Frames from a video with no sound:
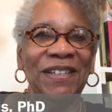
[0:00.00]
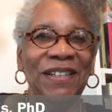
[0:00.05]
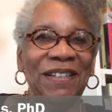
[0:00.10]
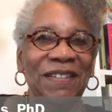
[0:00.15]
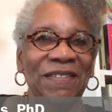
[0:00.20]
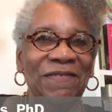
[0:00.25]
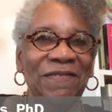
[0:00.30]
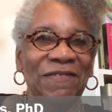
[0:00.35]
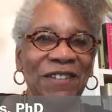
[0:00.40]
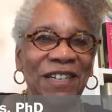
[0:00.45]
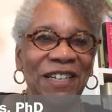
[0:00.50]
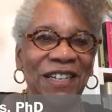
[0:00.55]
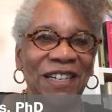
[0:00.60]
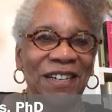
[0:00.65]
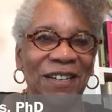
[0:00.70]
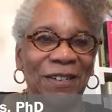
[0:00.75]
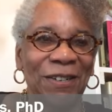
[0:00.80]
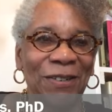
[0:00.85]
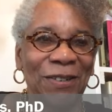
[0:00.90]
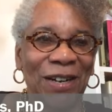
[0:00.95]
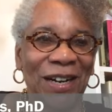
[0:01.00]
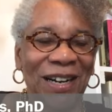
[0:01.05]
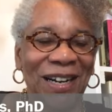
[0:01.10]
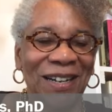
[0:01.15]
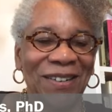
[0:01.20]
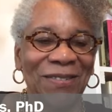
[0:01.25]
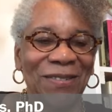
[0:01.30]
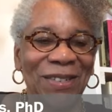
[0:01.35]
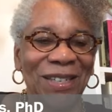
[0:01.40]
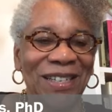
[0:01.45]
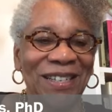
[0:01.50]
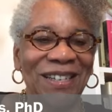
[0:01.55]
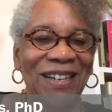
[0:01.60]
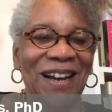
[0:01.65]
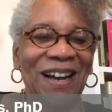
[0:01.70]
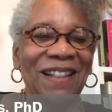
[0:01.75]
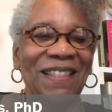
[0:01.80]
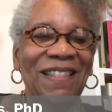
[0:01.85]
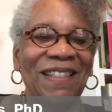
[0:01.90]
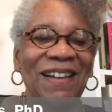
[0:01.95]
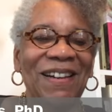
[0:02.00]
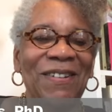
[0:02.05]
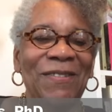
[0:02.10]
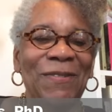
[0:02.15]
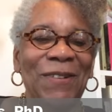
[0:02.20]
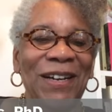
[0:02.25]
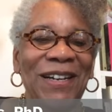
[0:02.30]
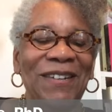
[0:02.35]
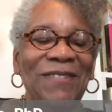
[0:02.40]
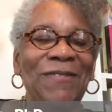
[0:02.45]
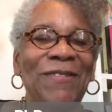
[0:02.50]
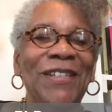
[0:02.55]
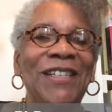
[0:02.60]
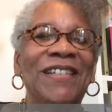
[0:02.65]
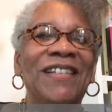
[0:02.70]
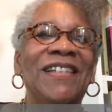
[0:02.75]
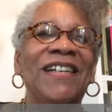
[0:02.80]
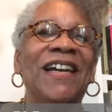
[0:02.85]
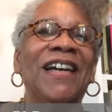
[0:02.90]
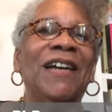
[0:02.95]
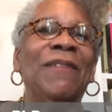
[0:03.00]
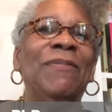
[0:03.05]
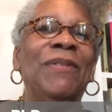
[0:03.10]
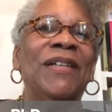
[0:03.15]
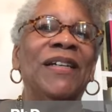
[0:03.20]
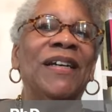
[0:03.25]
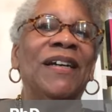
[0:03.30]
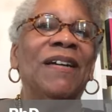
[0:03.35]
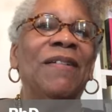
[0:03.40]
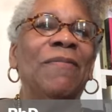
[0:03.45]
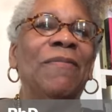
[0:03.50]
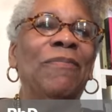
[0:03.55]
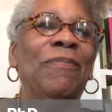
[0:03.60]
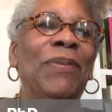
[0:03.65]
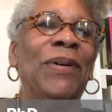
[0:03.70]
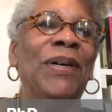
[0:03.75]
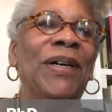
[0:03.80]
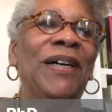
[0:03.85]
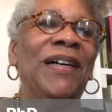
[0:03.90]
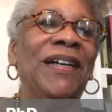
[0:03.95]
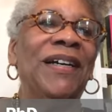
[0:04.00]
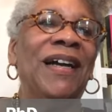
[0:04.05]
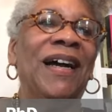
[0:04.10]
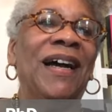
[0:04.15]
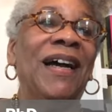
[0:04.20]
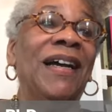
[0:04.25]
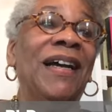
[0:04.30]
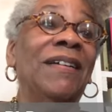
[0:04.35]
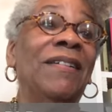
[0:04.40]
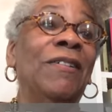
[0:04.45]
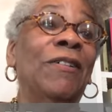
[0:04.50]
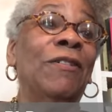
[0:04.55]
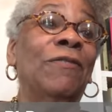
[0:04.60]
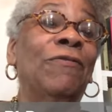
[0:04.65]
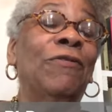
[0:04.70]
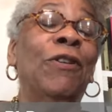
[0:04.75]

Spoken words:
in the video. I was not there when it was taped, but I look